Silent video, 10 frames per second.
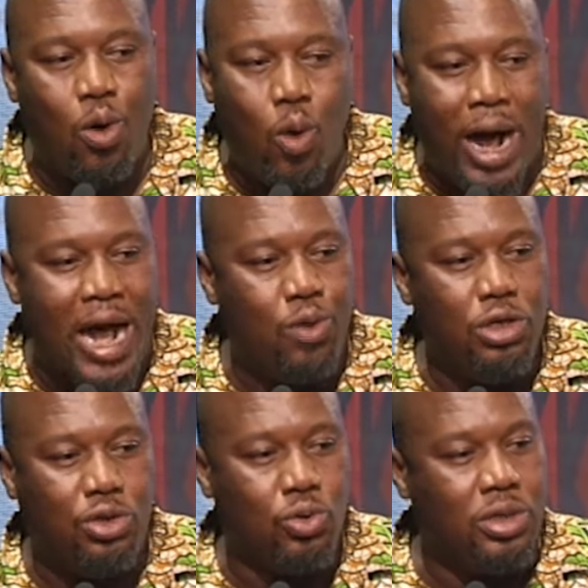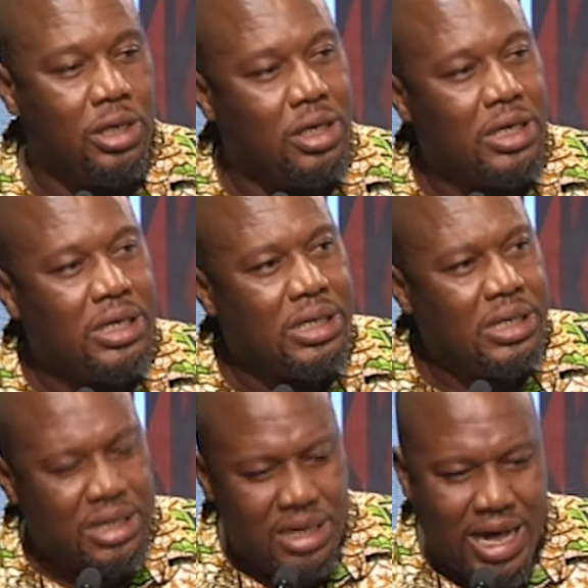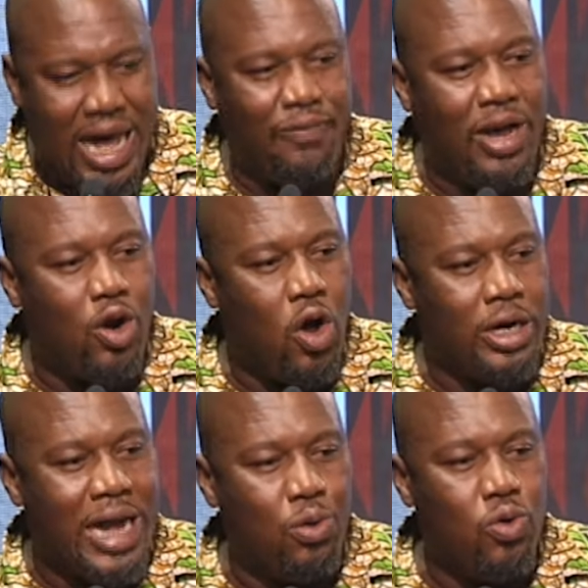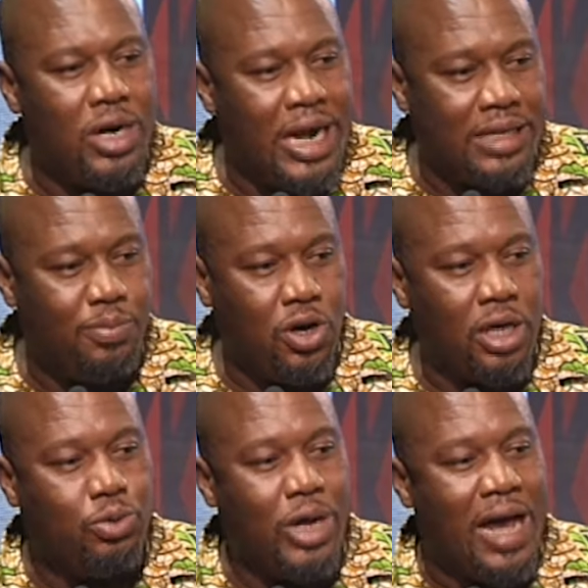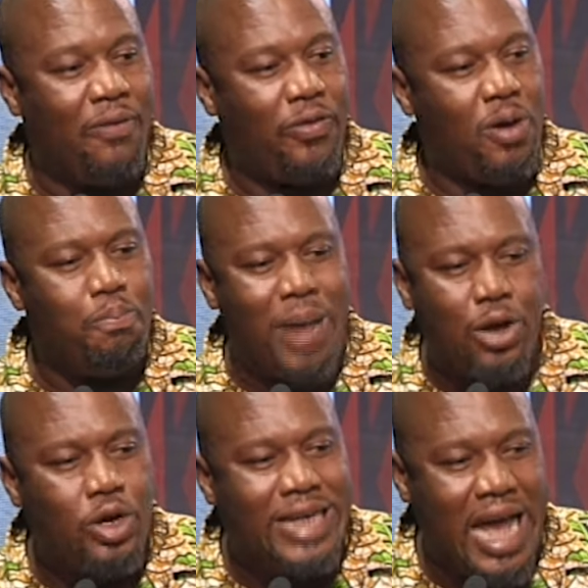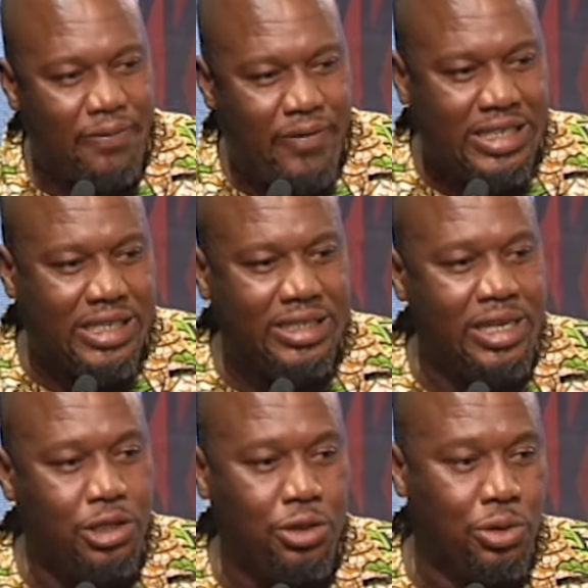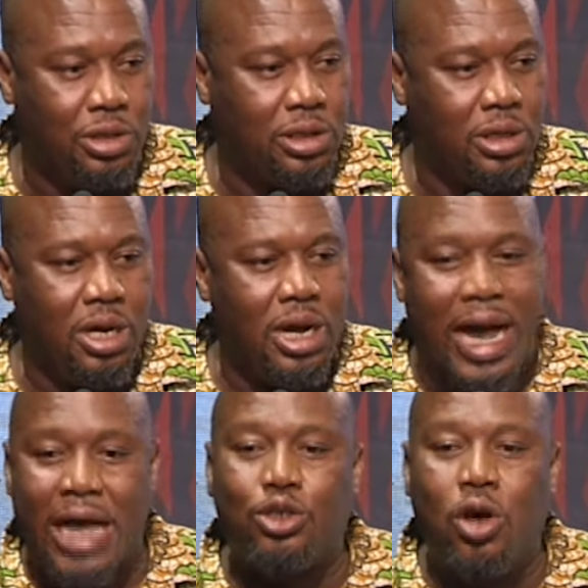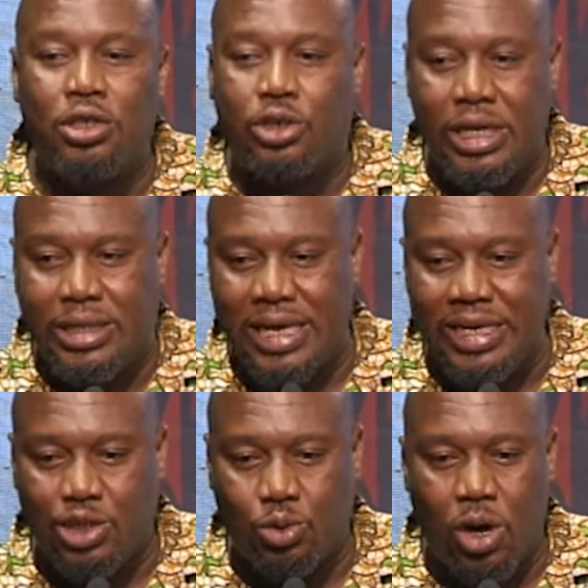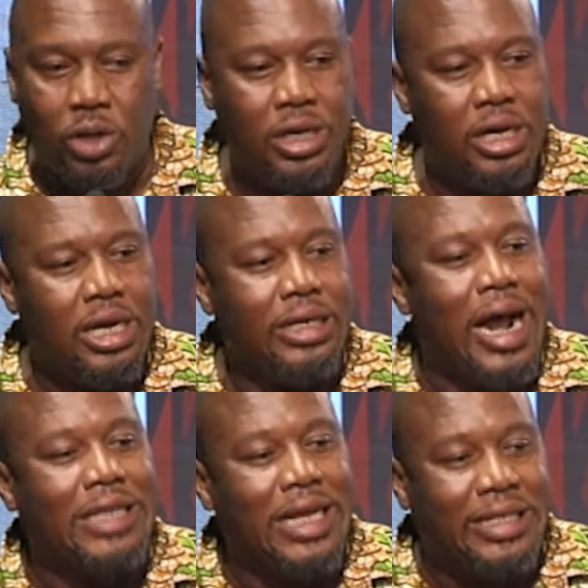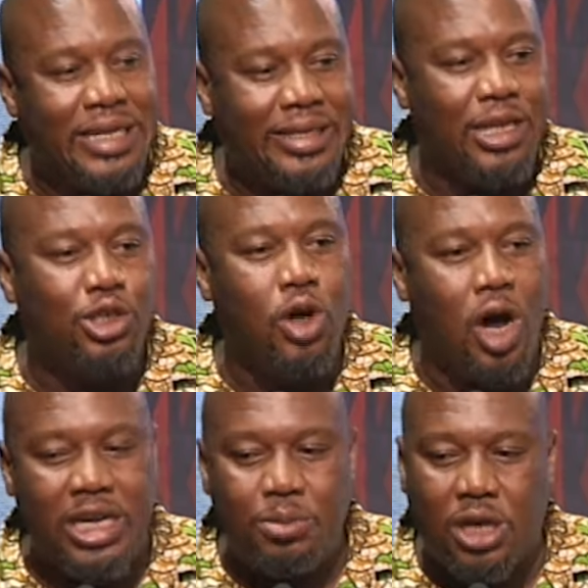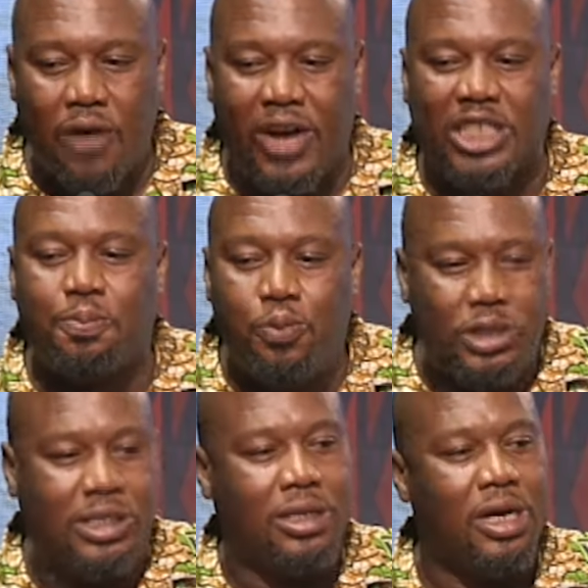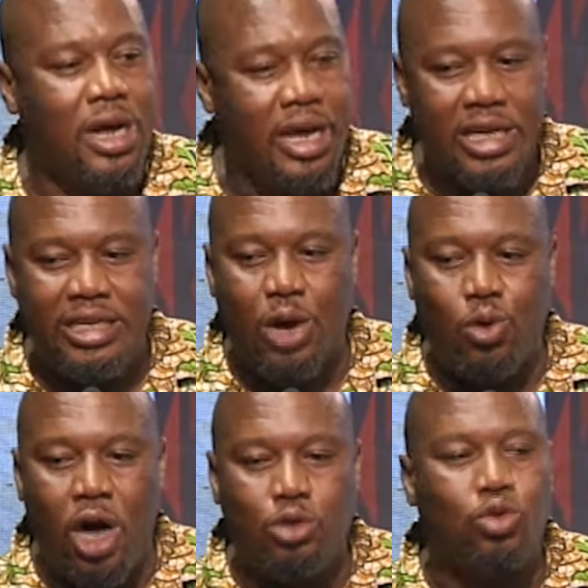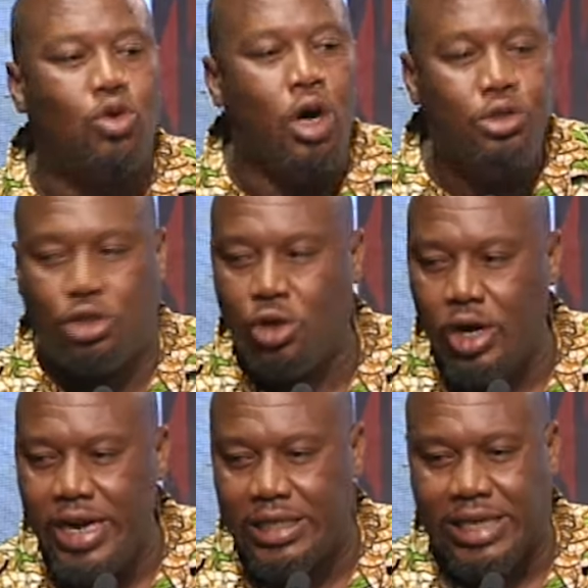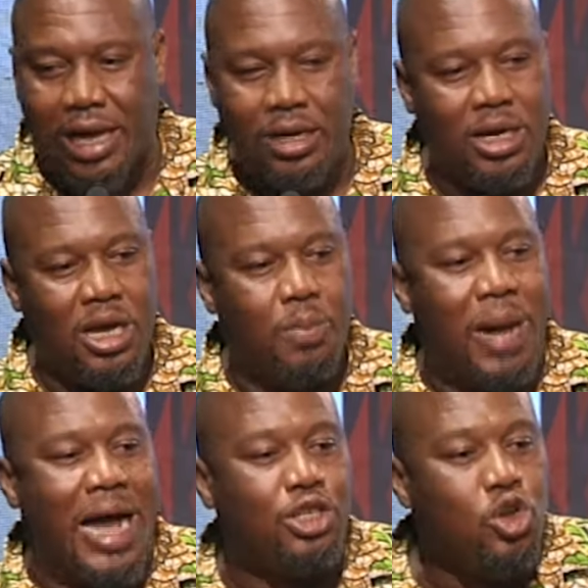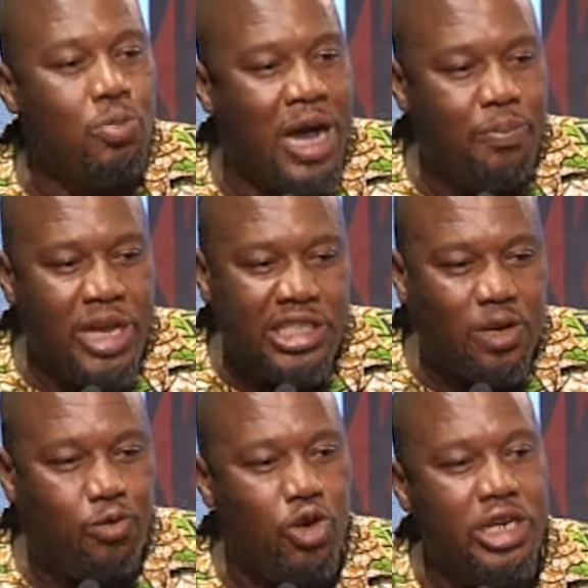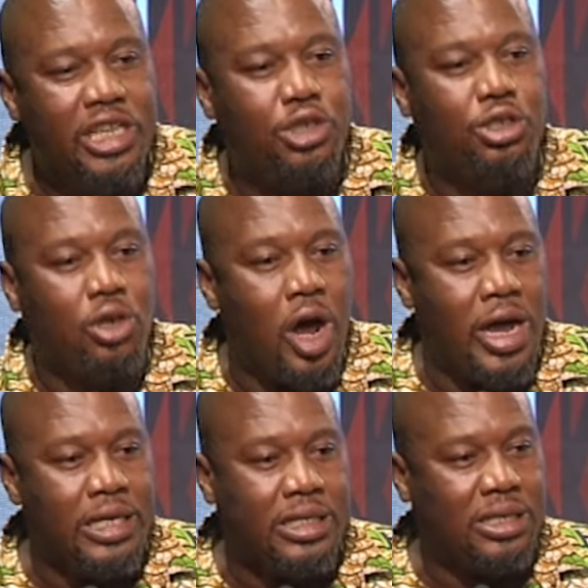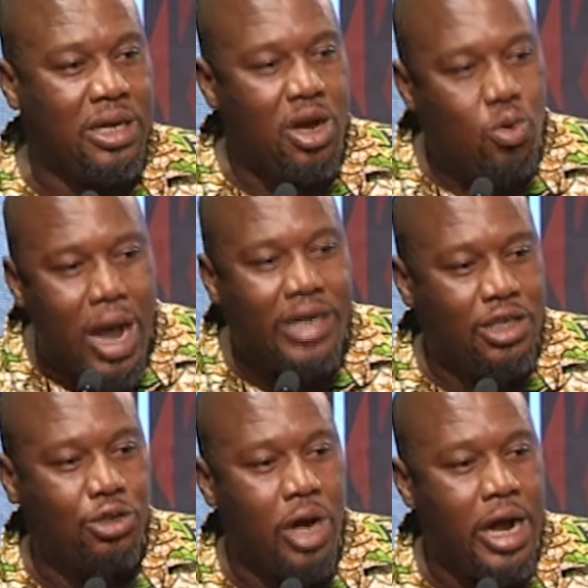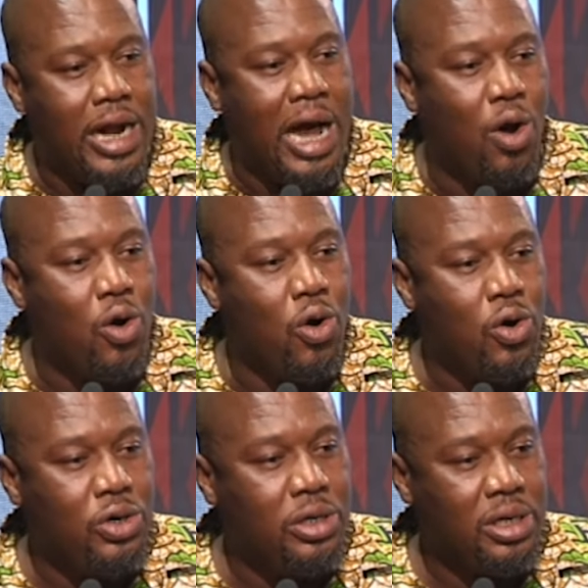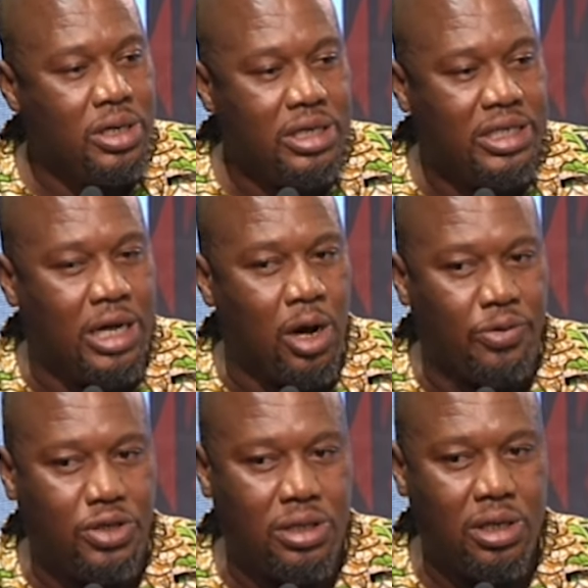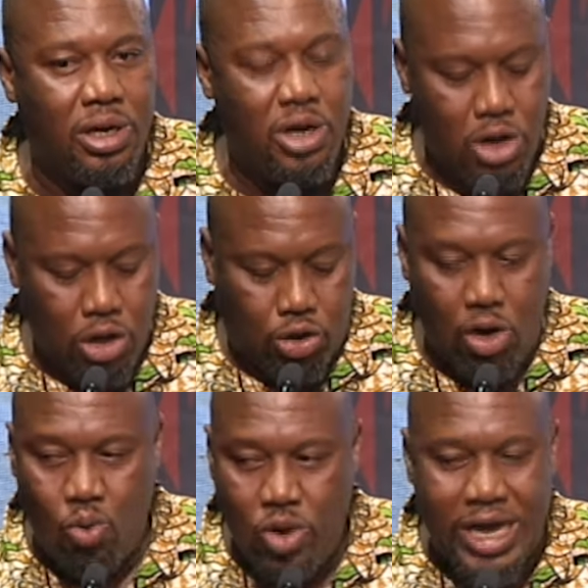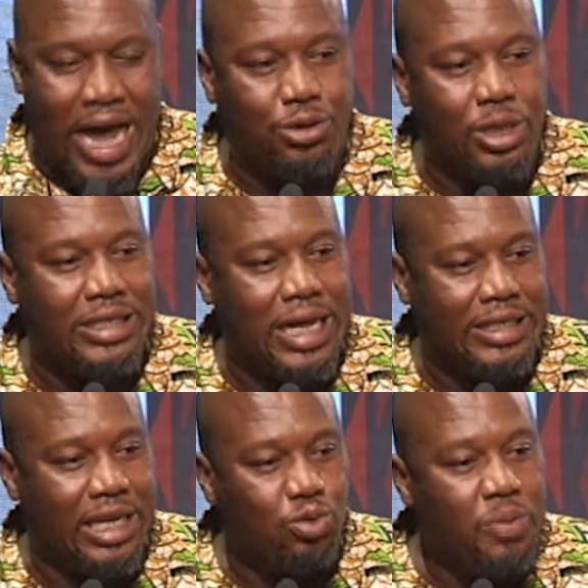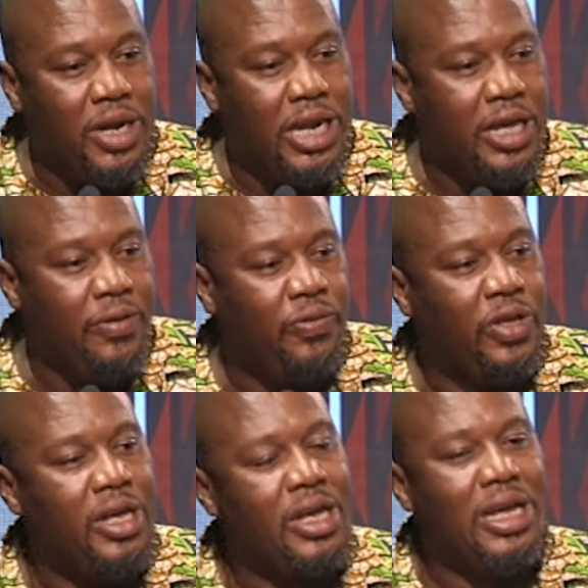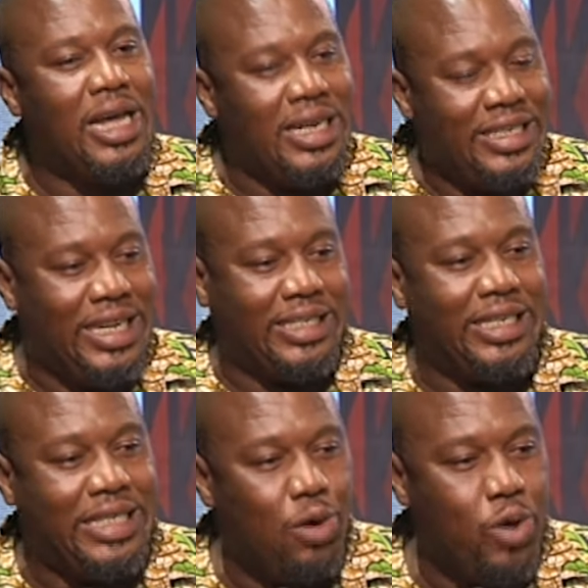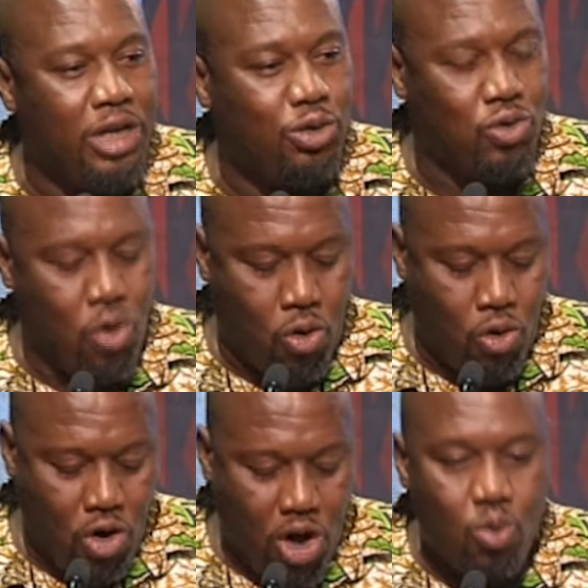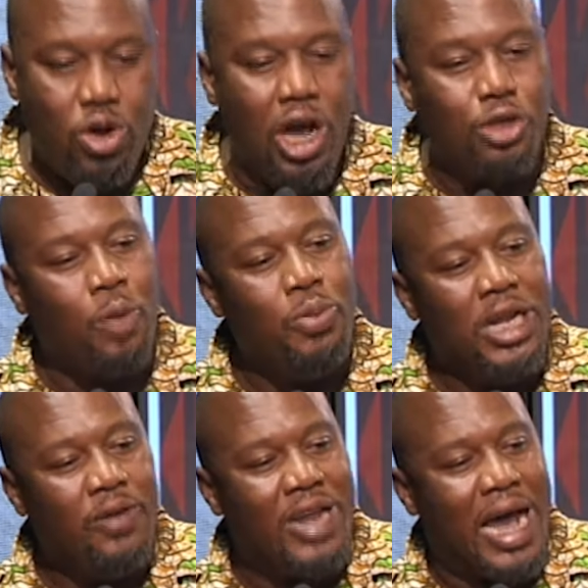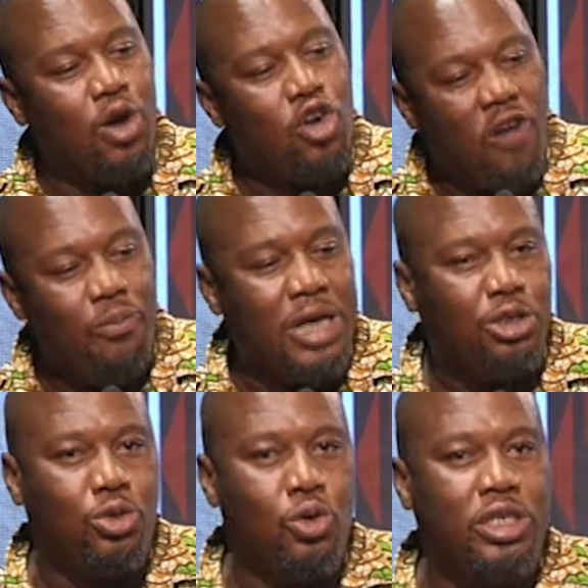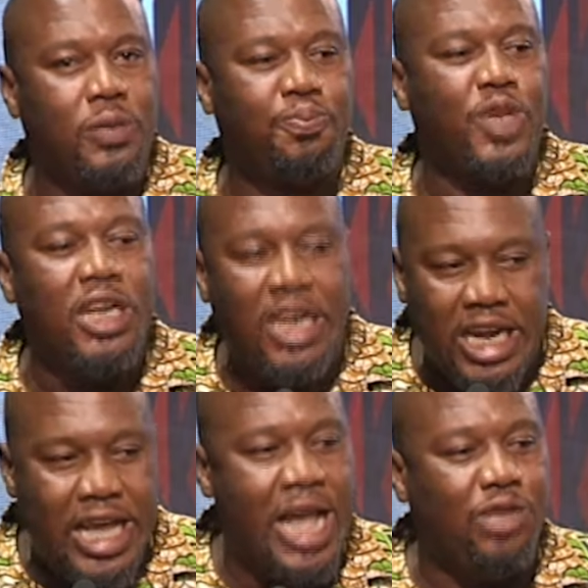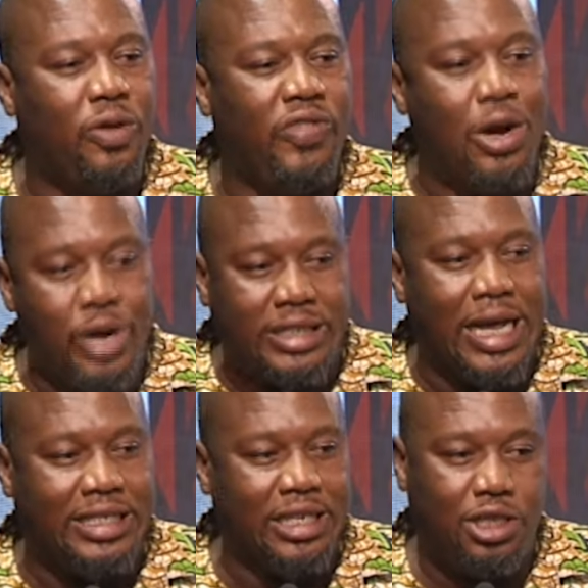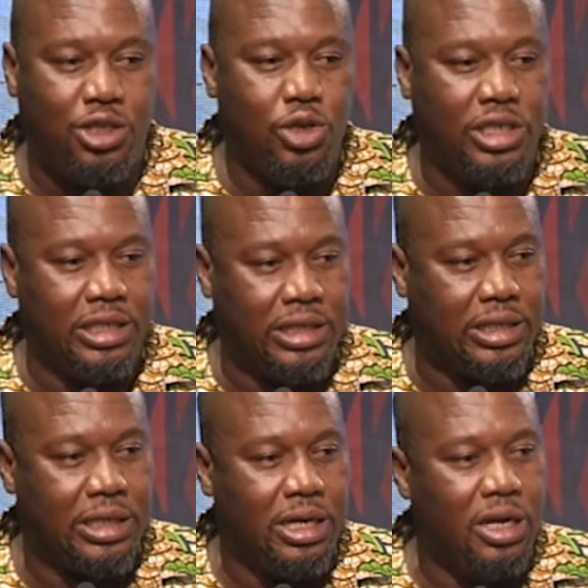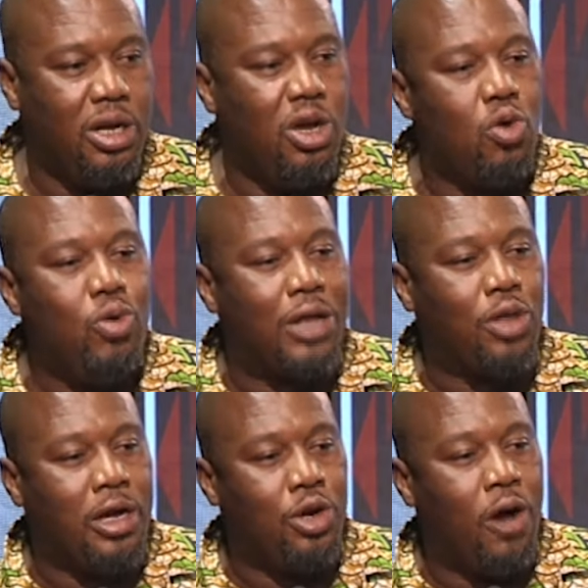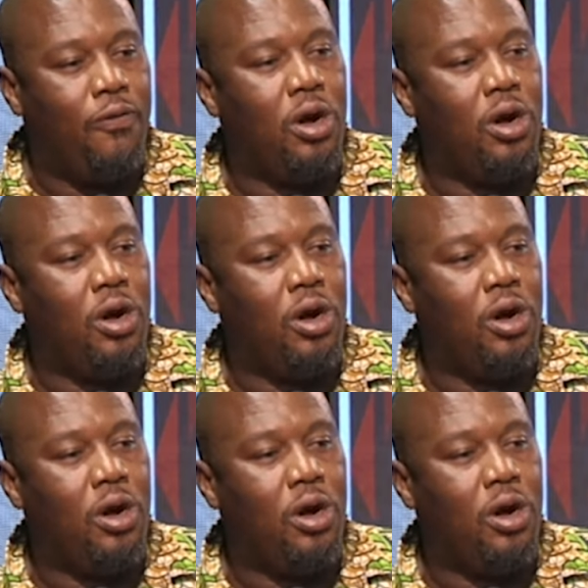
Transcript: why we should have a law that will let, because we have biodiversity issues as God created this world, there are certain things God Himself has put in the world to control nature. But as human beings, if we destroy it, we are destroying our own selves. So we, as researchers, we believe this is the way to go. We also believe that government should liaise with the research institutions. We are talking of